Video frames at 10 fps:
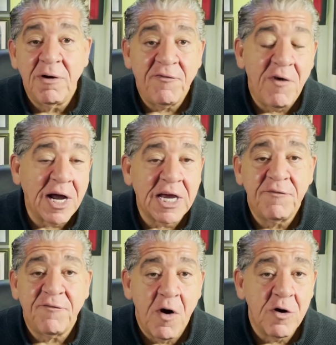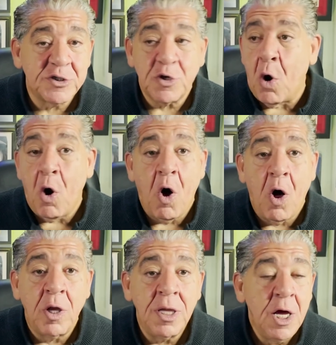fucking 1st,
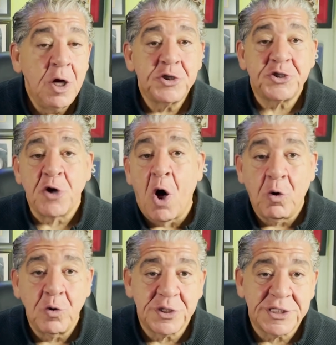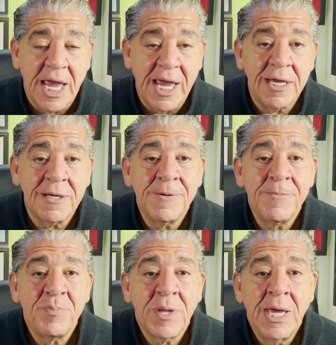All Souls Day.
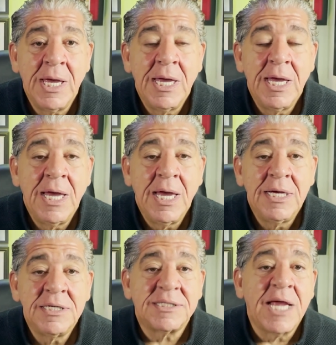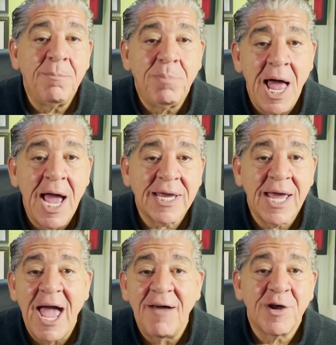Stay black,
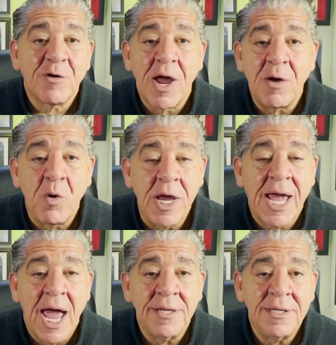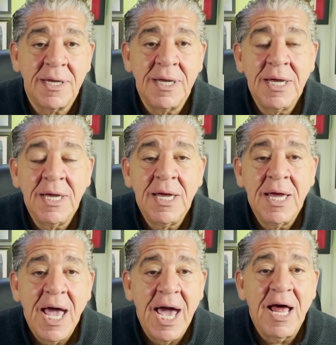have a great weekend,
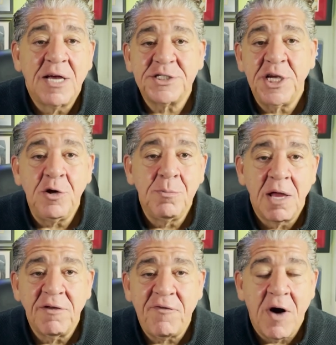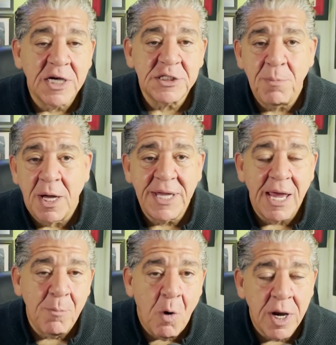and I'll see you motherfuckers
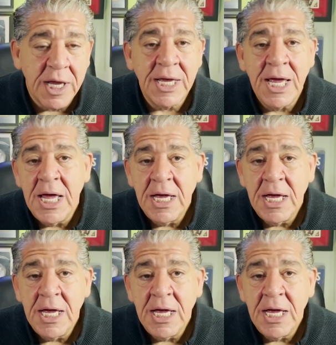Monday morning.